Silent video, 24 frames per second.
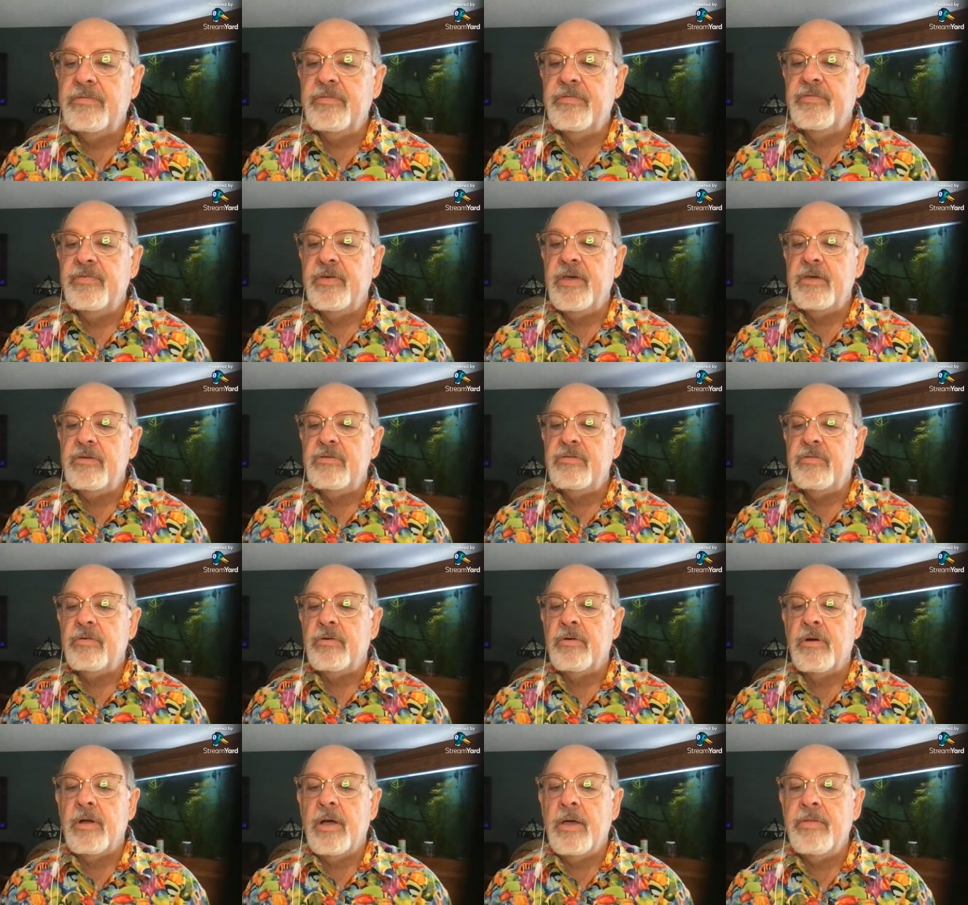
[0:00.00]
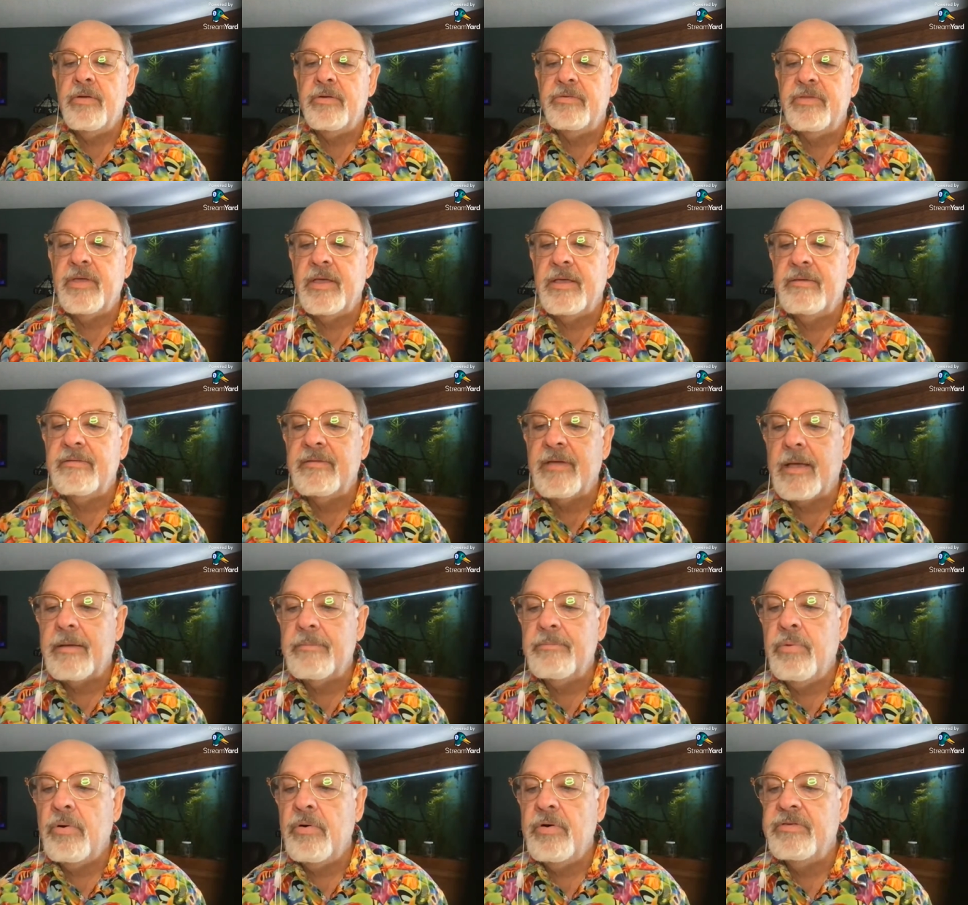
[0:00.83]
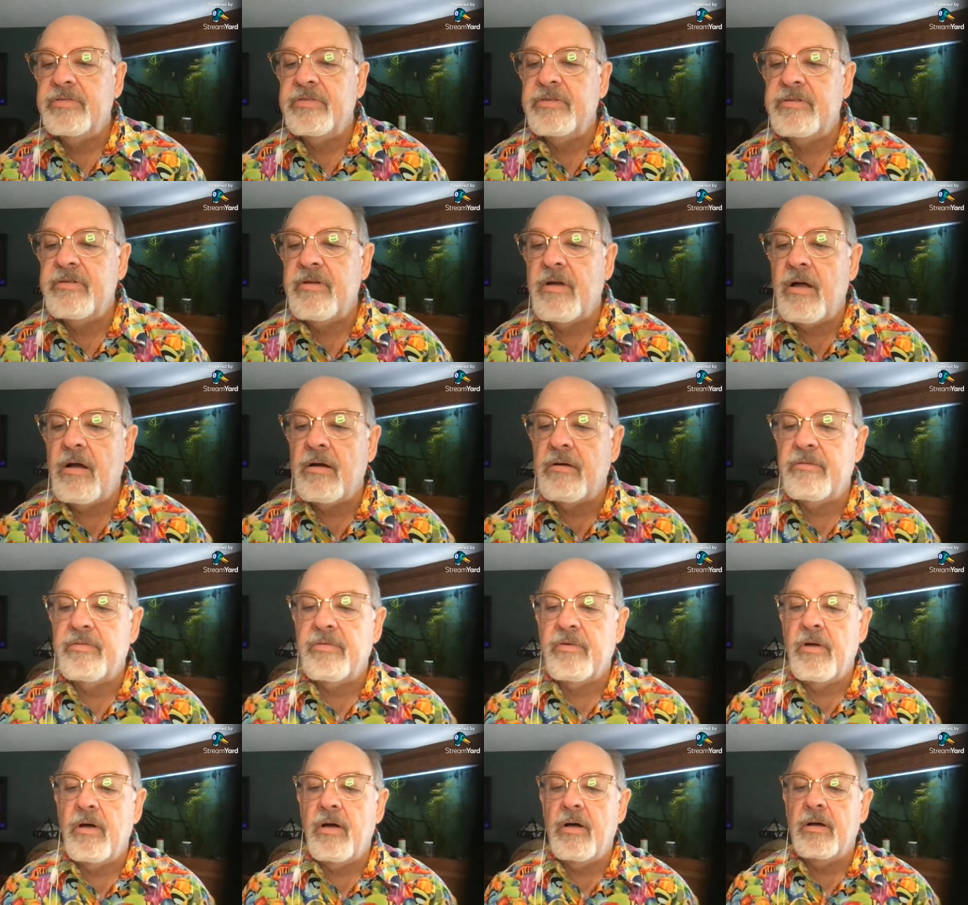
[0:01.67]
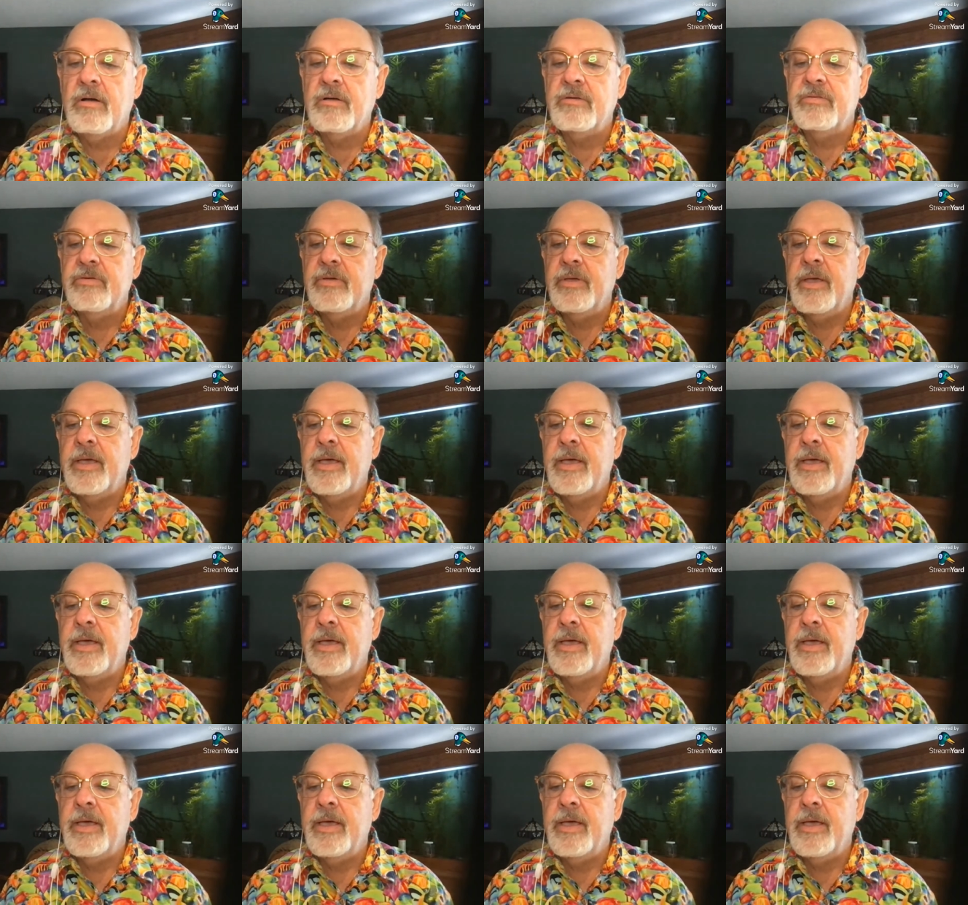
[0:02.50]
fish or other things like poison dart frogs?